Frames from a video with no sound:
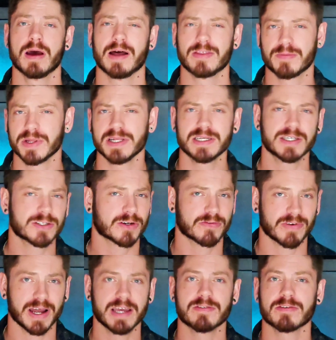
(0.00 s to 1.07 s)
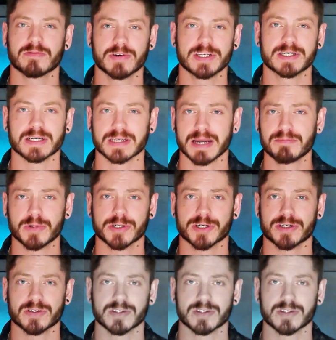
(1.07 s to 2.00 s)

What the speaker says: and the ability to survive in freezing temperatures.